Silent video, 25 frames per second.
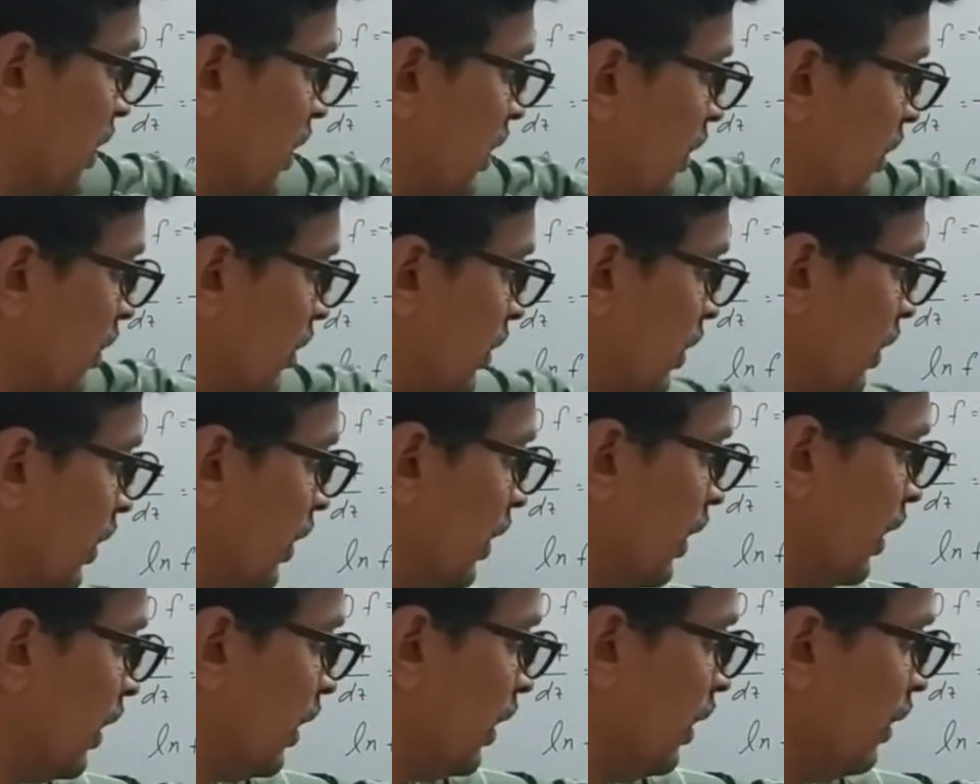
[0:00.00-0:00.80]
here,
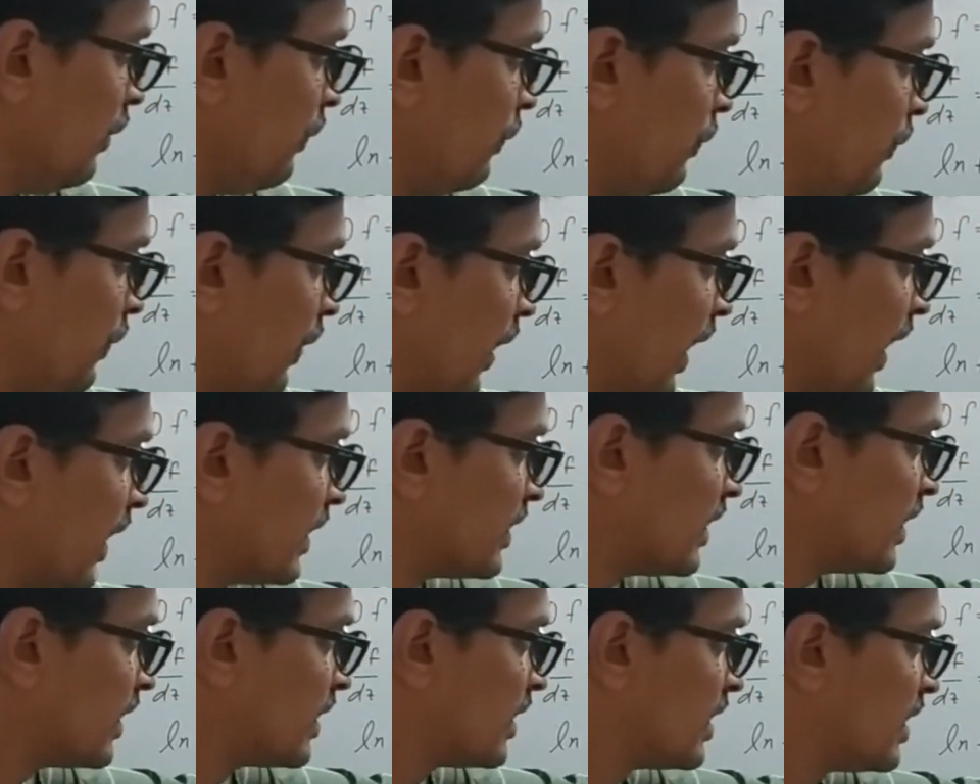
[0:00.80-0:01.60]
if as
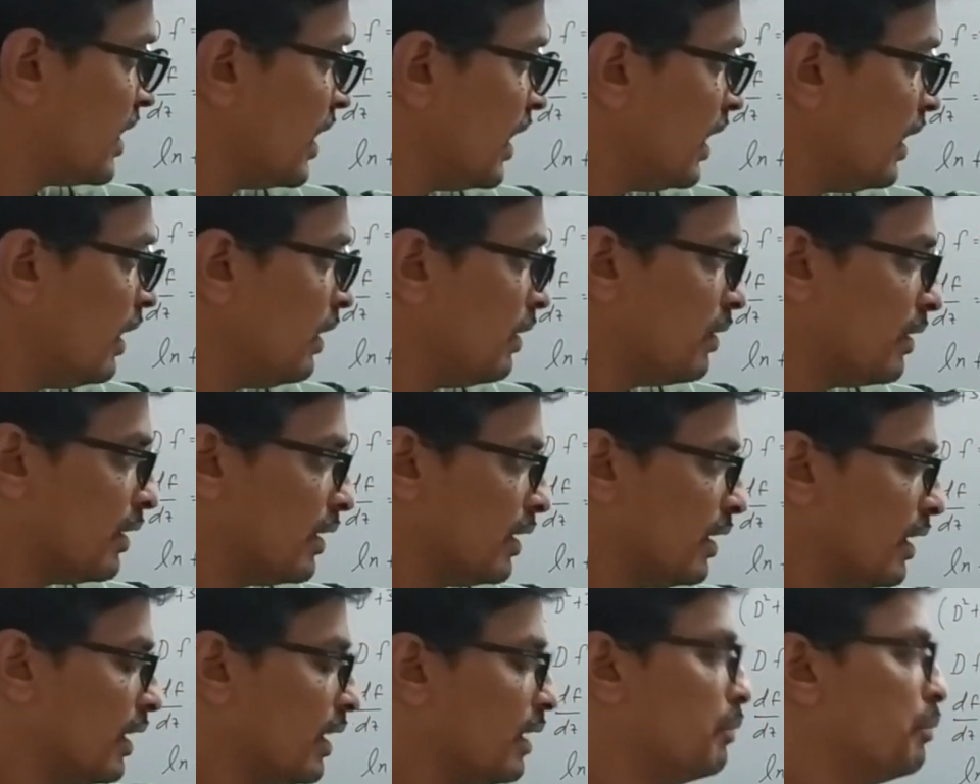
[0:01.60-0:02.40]
a t
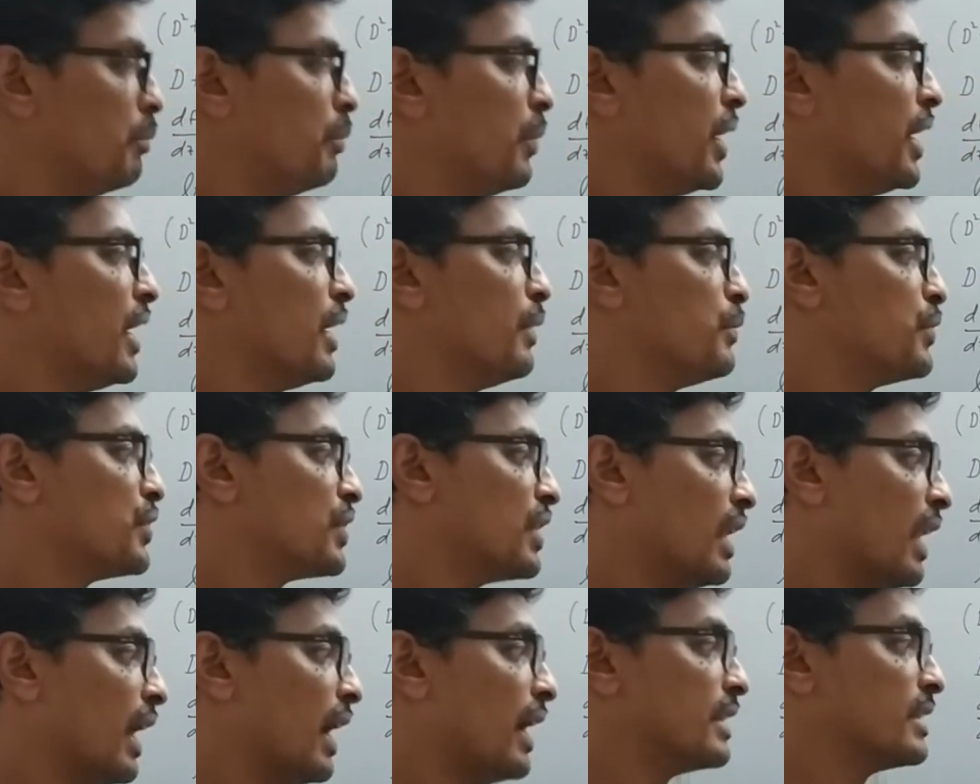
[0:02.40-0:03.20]
becomes
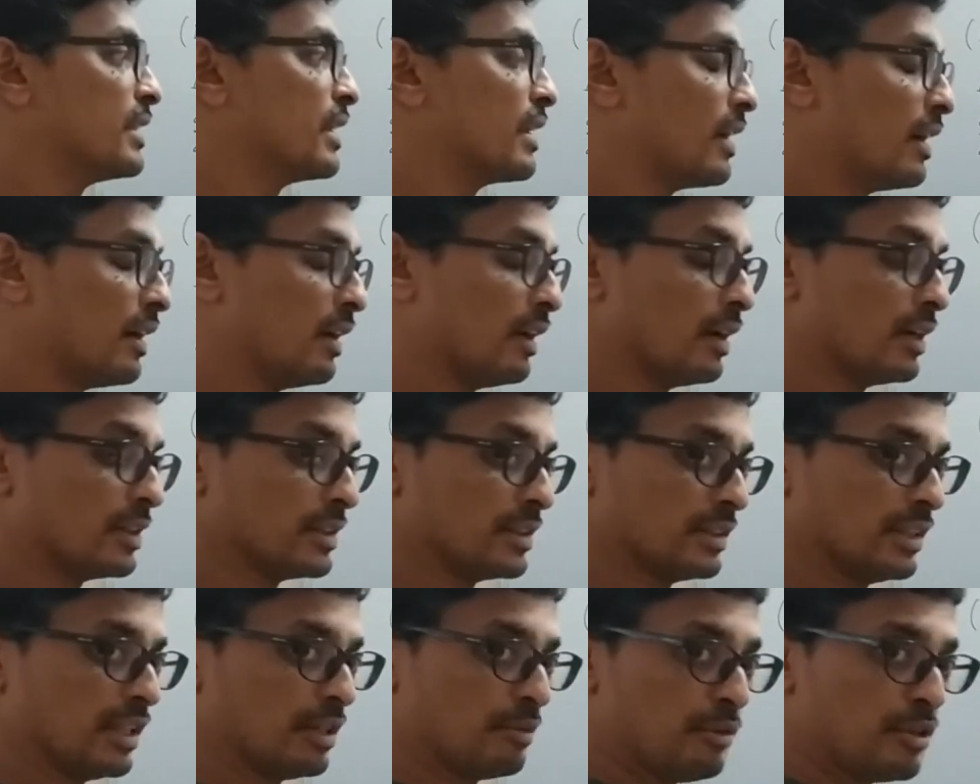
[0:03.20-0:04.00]
larger and
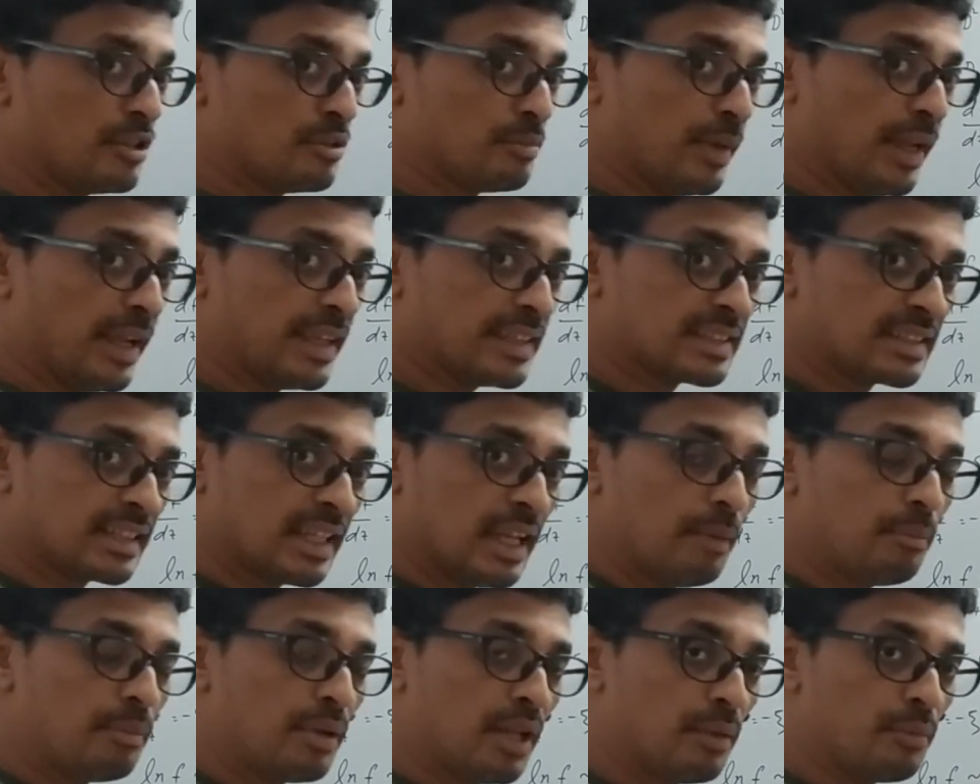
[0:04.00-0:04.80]
larger, that means my
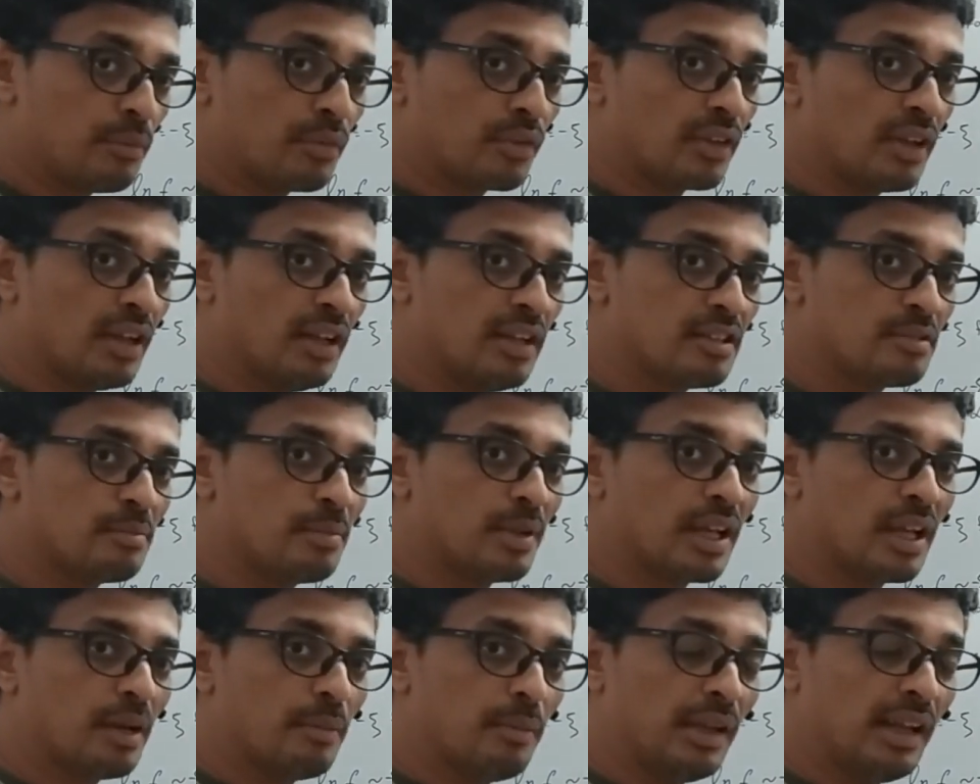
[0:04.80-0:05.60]
escape time scale is
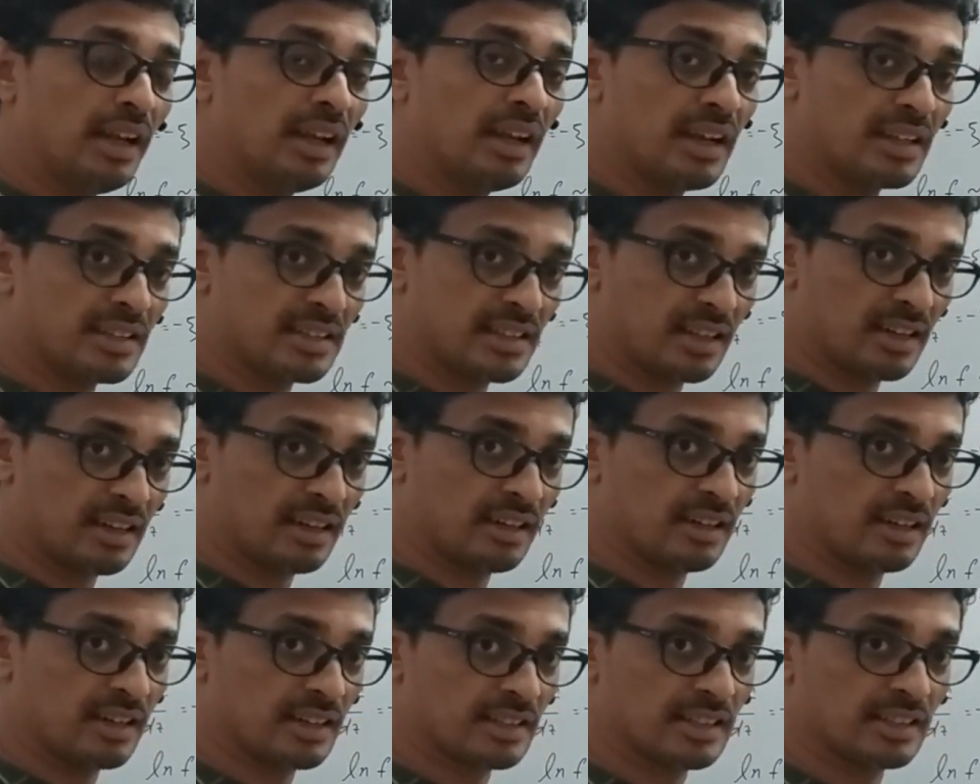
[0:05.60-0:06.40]
becoming larger
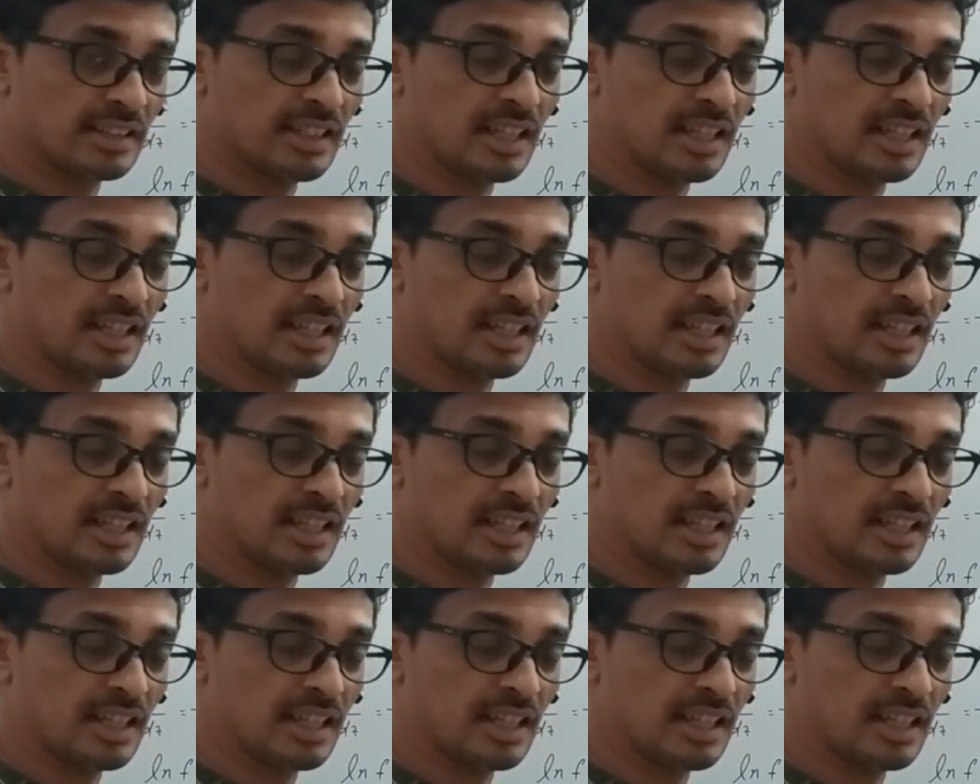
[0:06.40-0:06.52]
and larger.